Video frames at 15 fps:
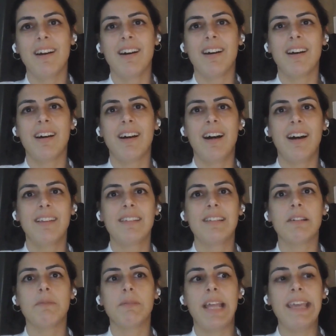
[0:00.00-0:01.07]
and
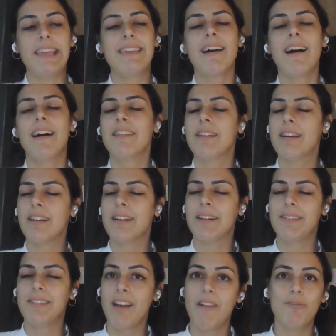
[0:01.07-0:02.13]
they can
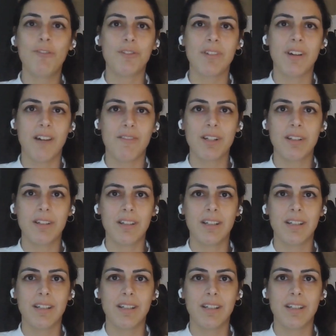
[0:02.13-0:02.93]
download our